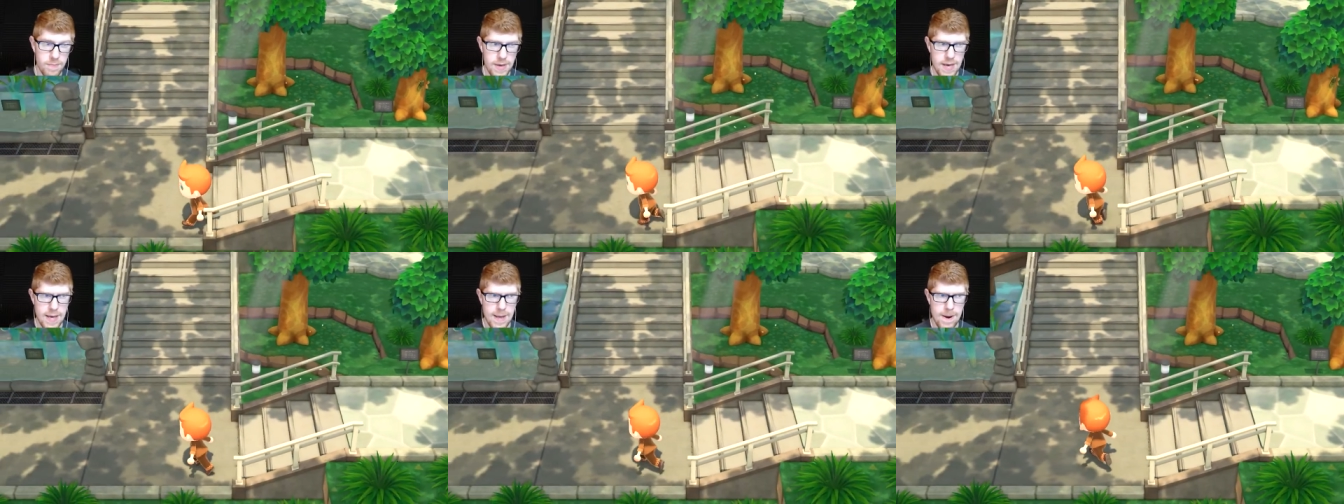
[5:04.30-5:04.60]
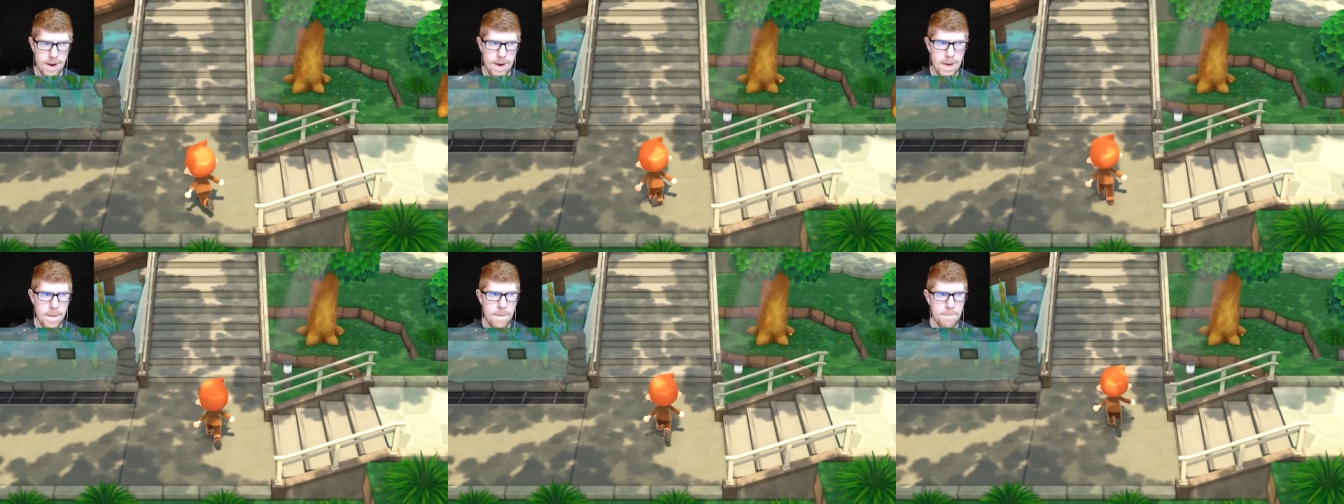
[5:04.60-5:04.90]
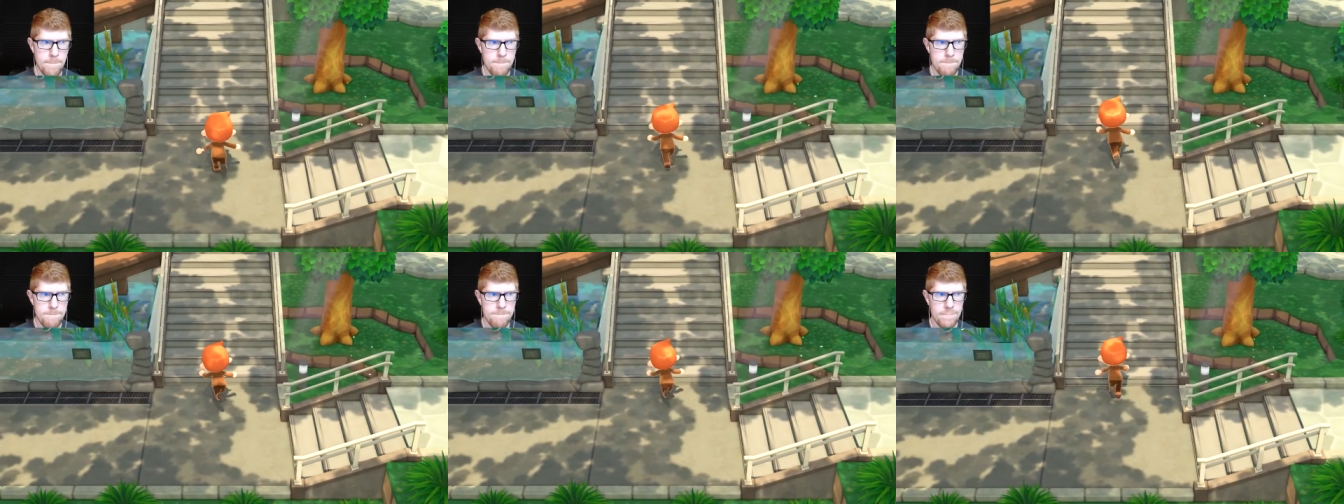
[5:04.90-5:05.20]
been,
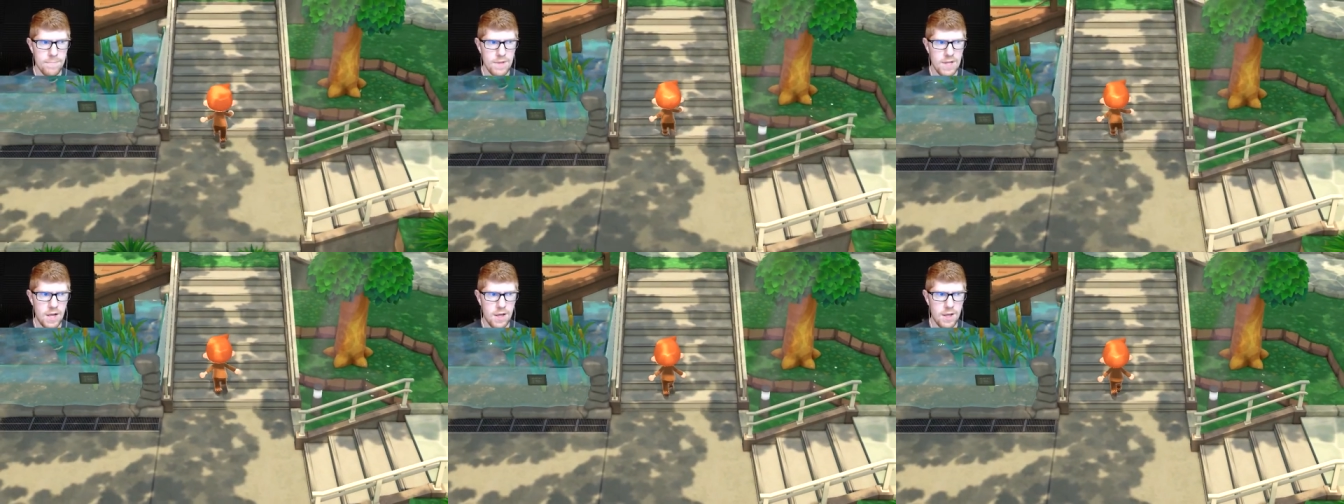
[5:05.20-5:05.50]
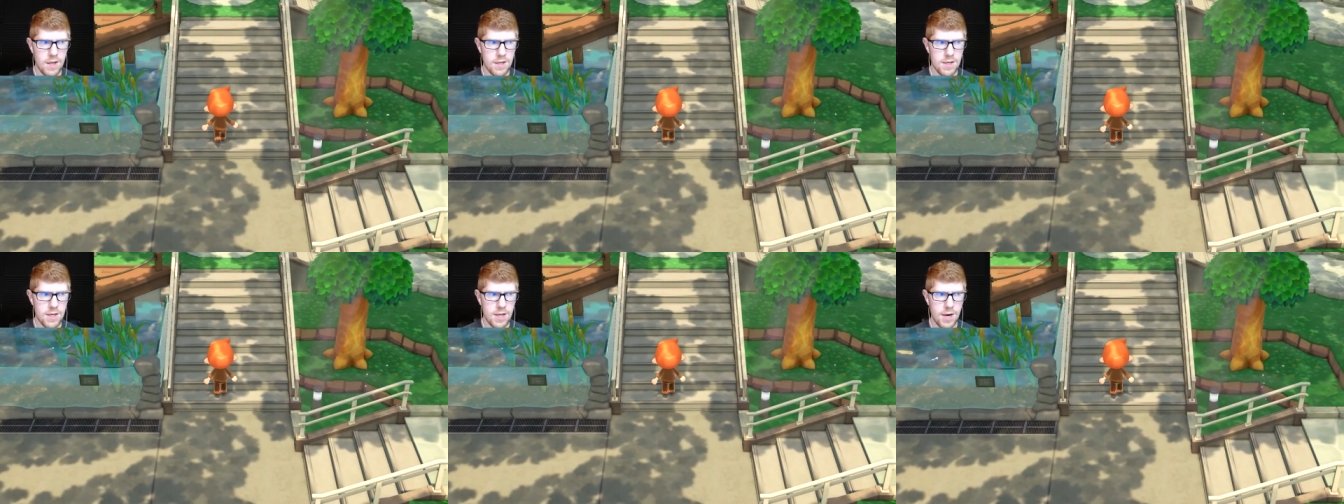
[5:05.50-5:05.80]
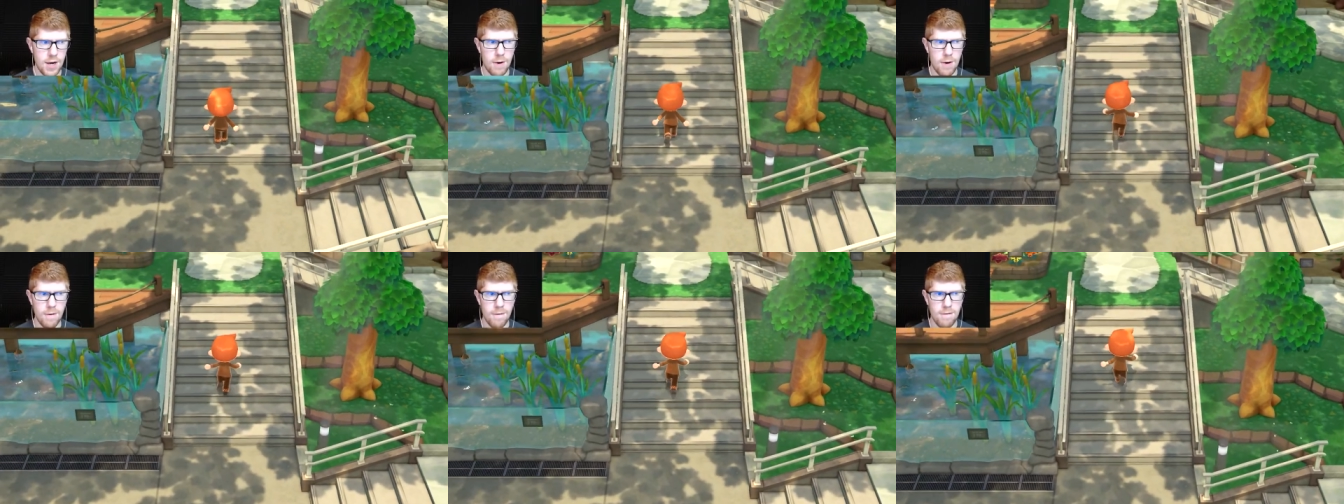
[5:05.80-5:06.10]
you
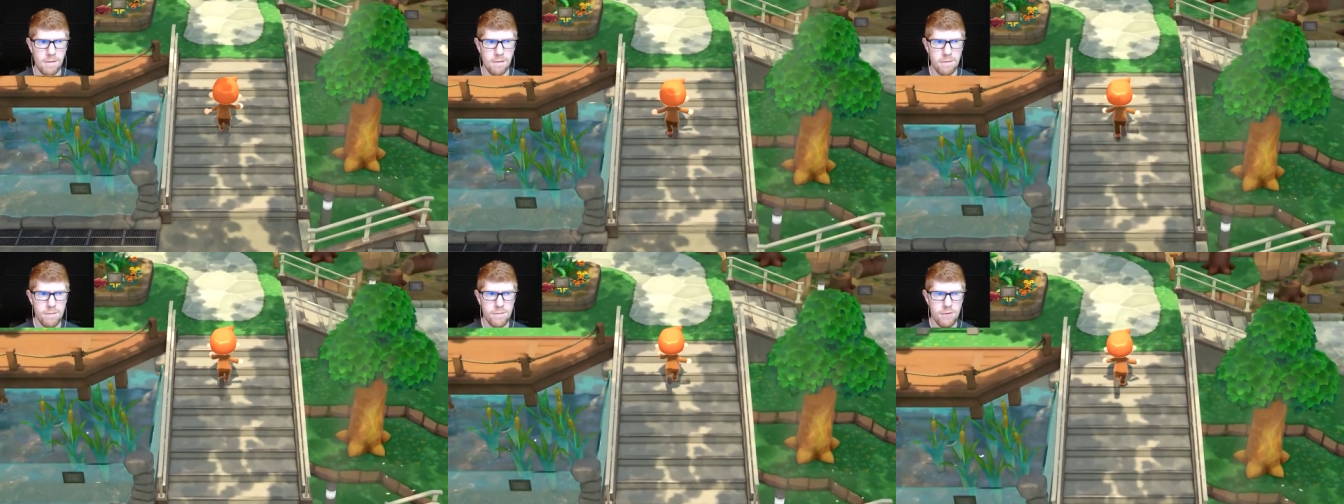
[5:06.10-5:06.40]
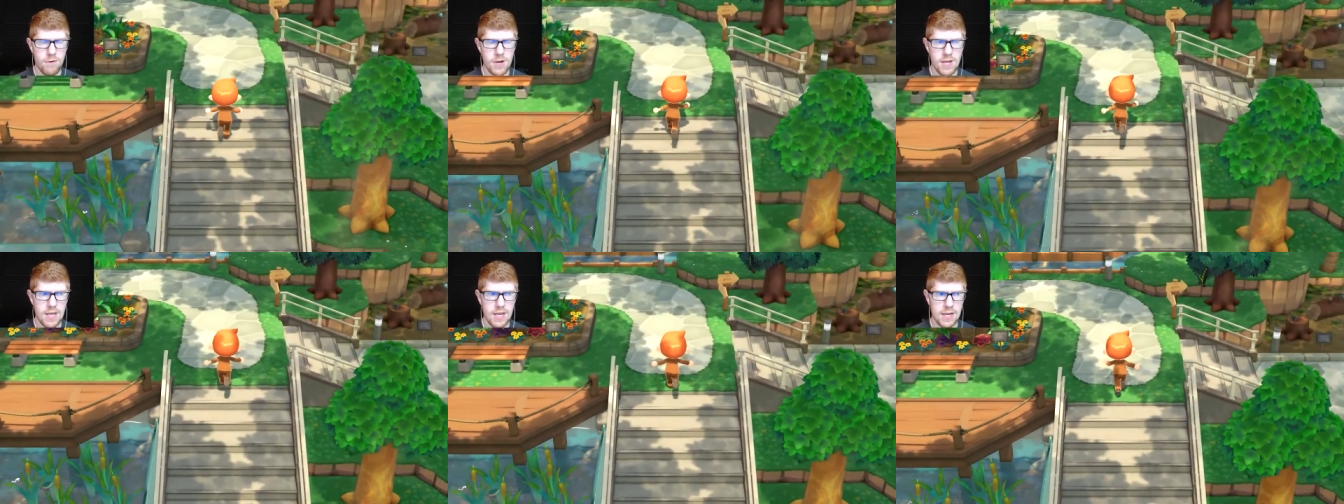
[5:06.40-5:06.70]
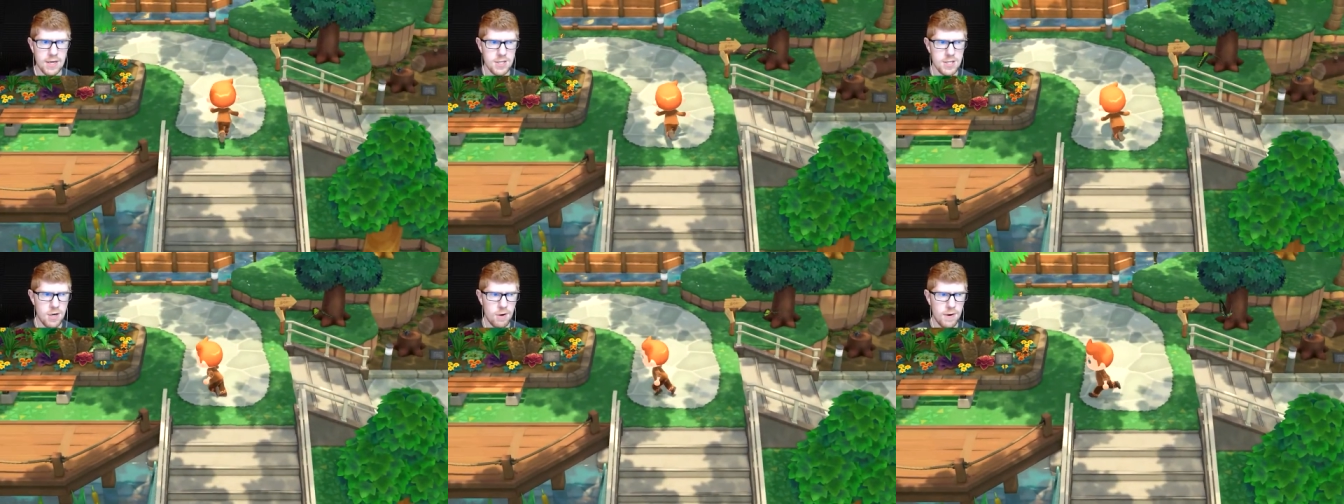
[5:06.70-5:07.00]
know,
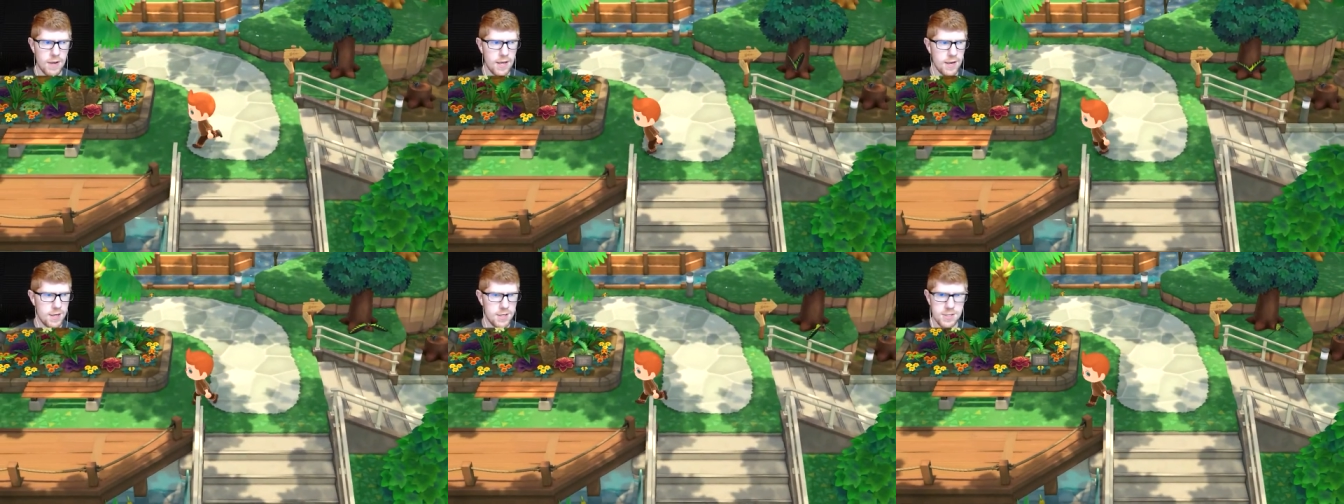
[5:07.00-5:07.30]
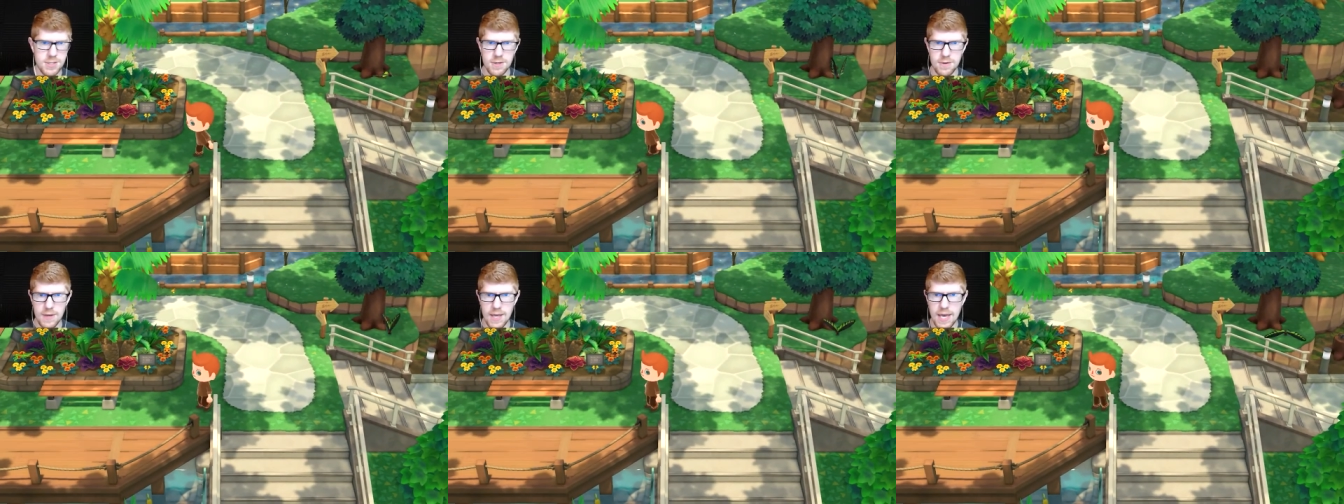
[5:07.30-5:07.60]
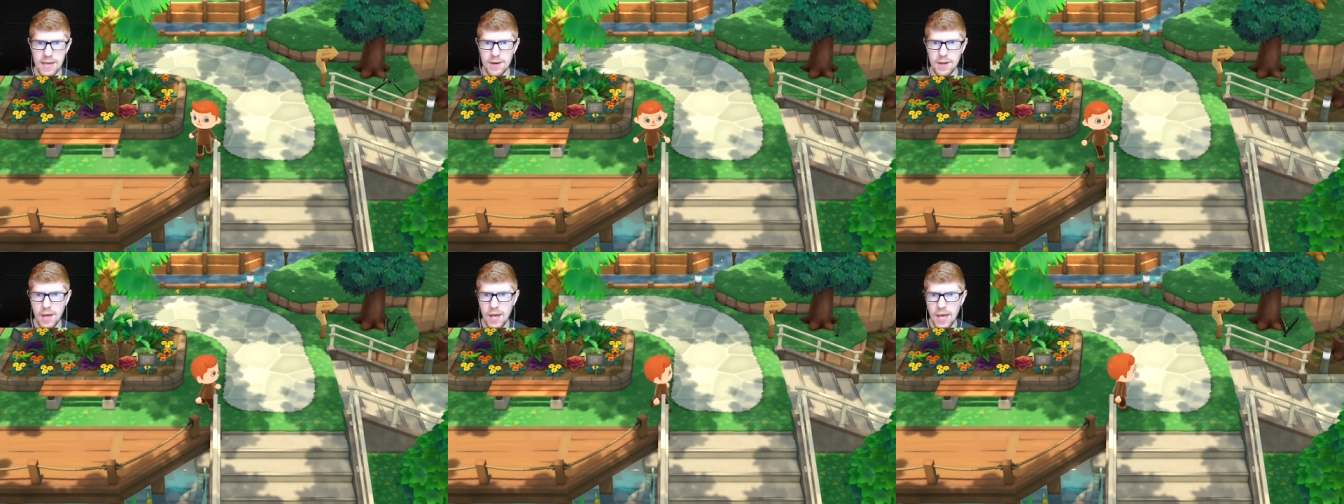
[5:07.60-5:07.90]
freaking donated to
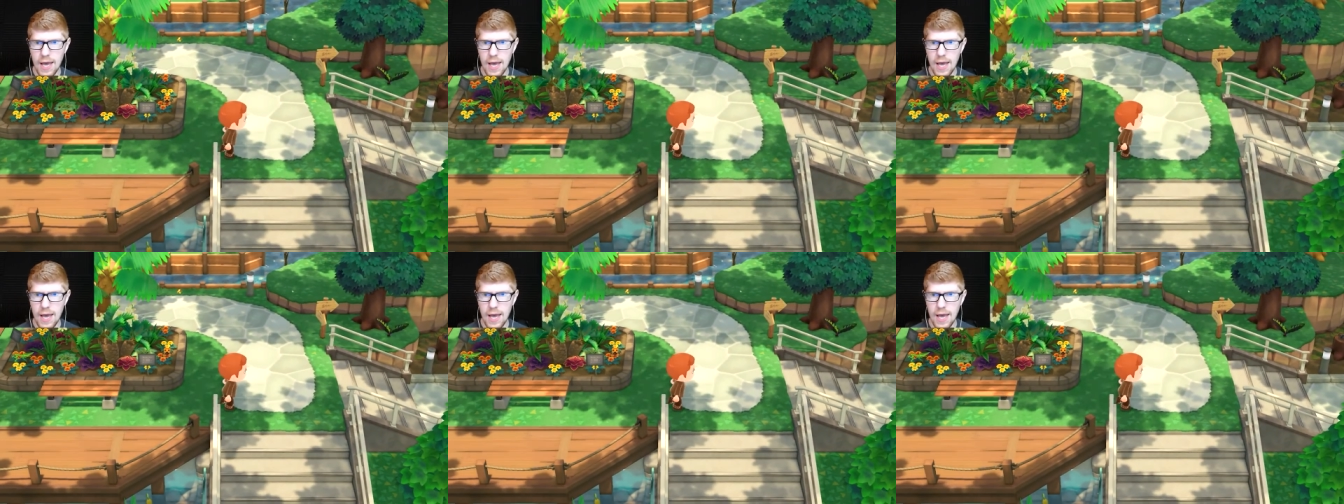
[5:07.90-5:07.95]
yet.